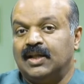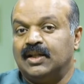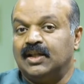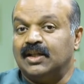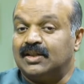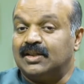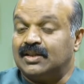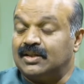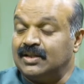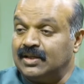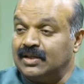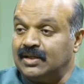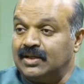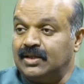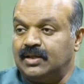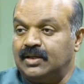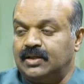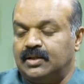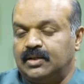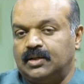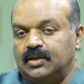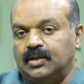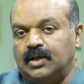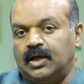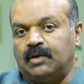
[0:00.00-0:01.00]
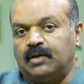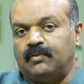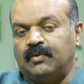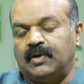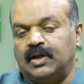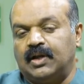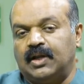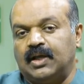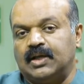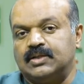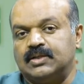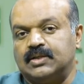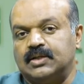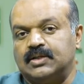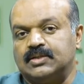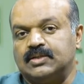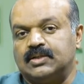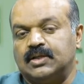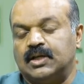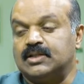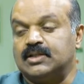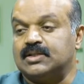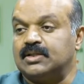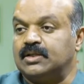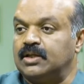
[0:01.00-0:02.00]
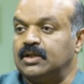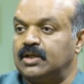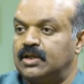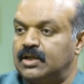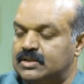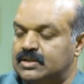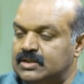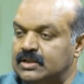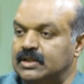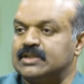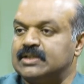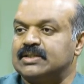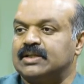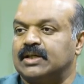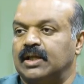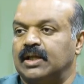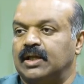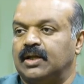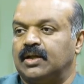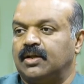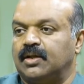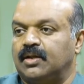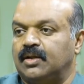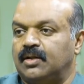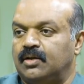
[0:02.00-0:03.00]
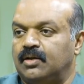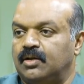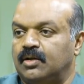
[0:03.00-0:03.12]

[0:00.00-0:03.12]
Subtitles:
The third advantage is it's discreet.